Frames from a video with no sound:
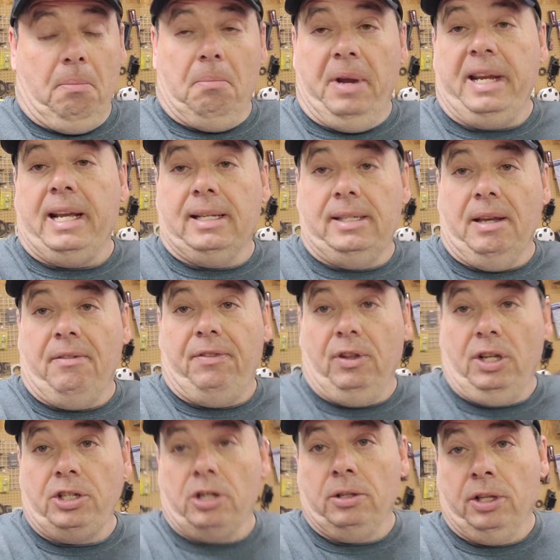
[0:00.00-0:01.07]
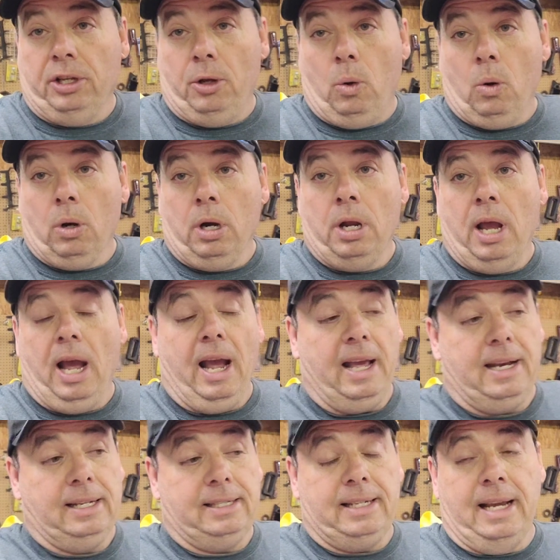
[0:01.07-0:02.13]
make it sit flush on the door, I
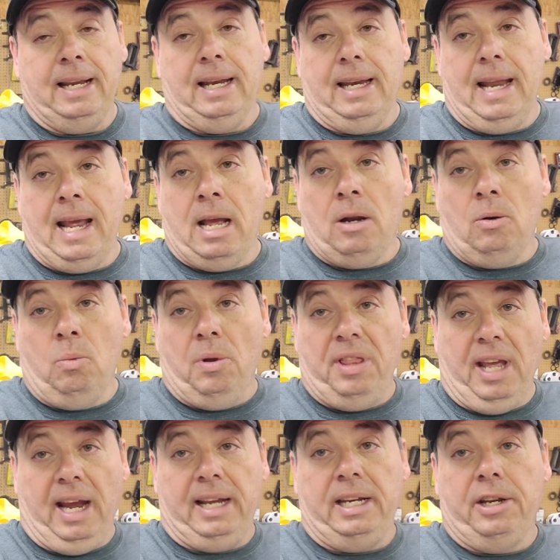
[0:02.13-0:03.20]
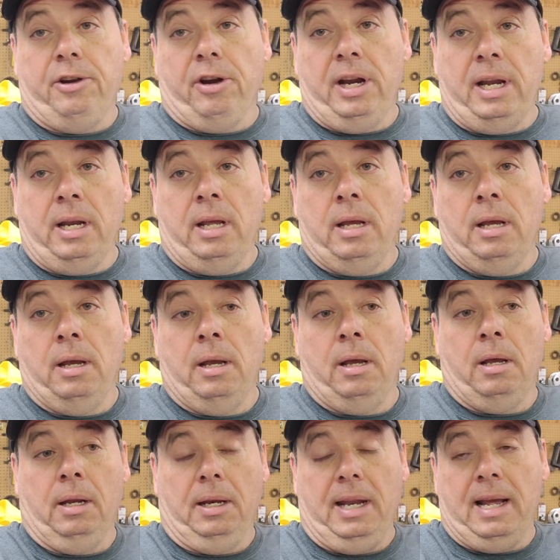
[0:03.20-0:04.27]
had to sand it down with 80 grit
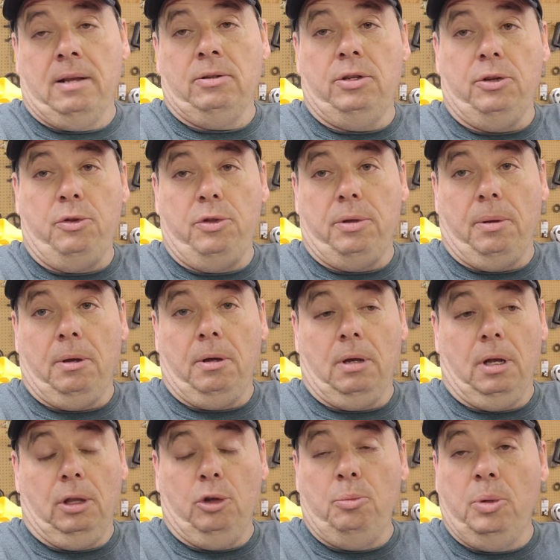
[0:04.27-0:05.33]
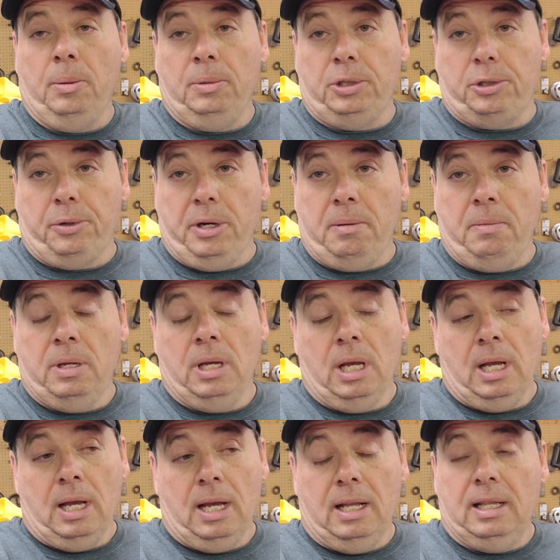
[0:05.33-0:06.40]
down to the aluminum strip.
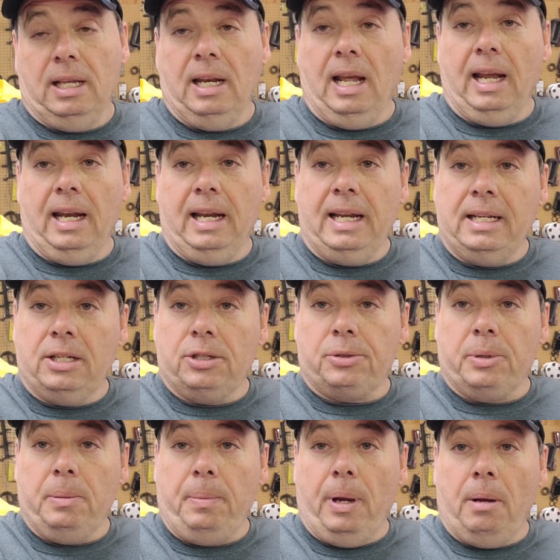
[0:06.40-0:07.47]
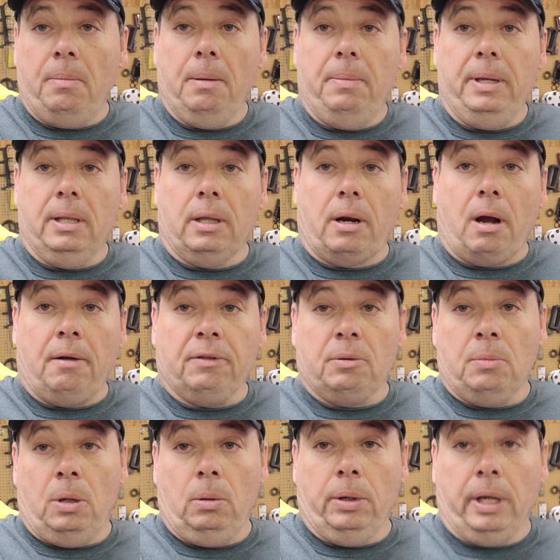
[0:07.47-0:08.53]
Then I had to heat the strip up, peel it off
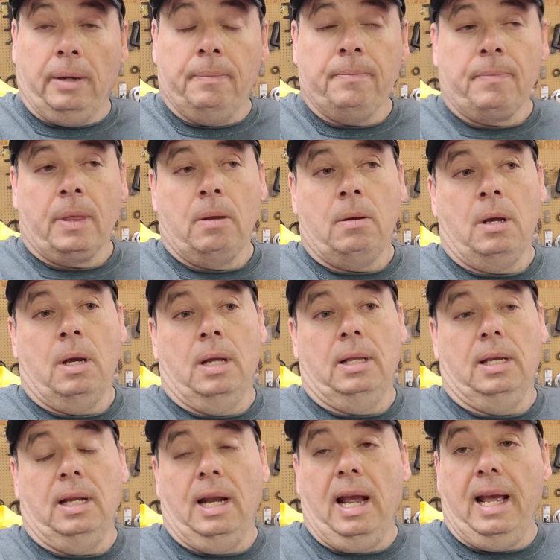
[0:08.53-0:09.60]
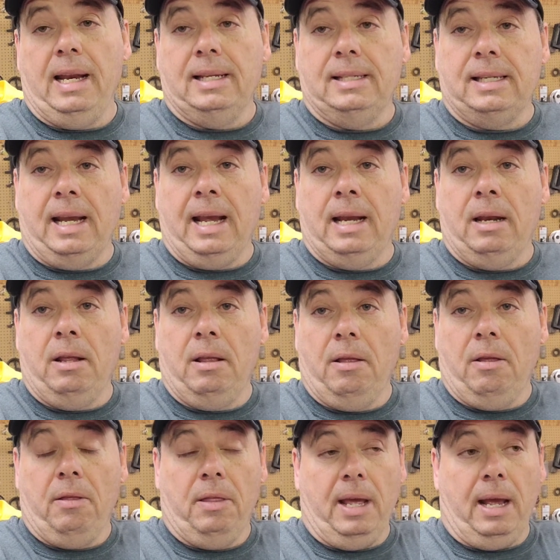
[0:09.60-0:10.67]
the molding. Then I had to sand
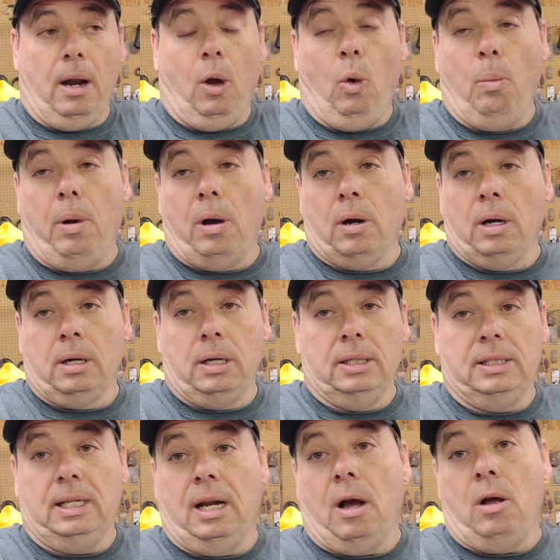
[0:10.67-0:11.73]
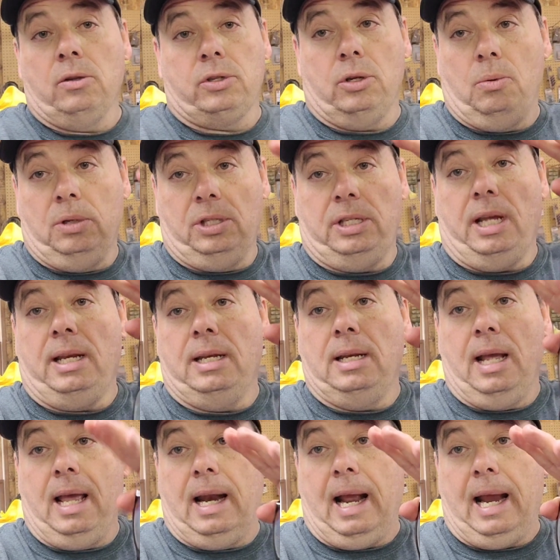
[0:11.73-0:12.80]
that whole part because it also was
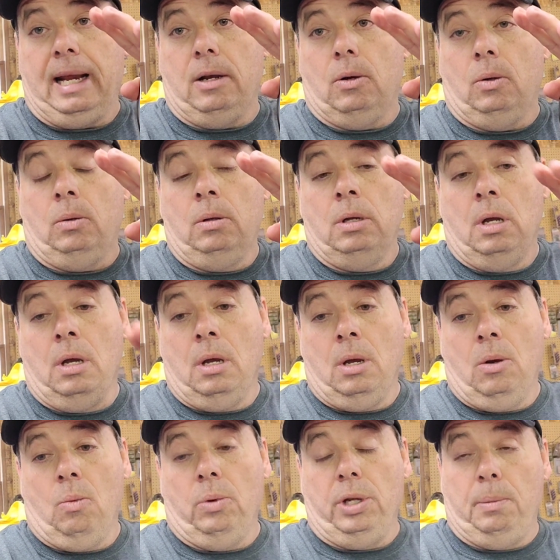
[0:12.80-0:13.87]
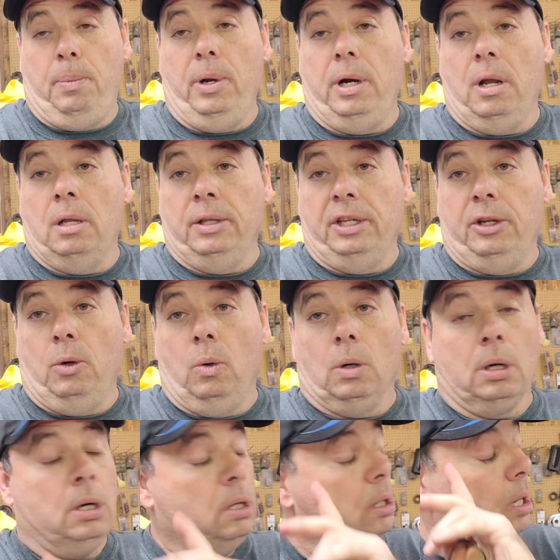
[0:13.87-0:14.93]
sitting at an angle when you put it on the
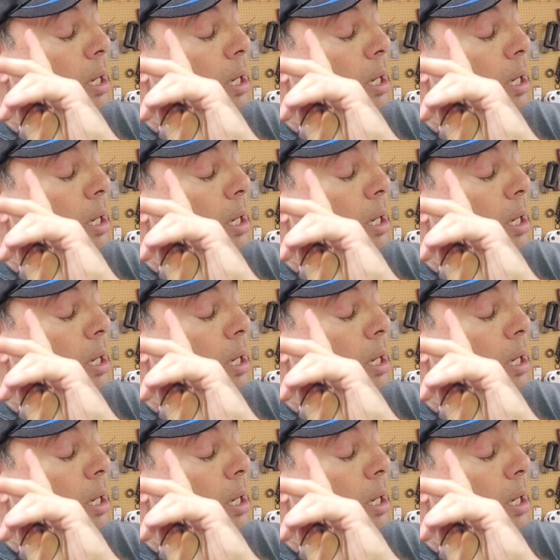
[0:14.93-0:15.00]
door.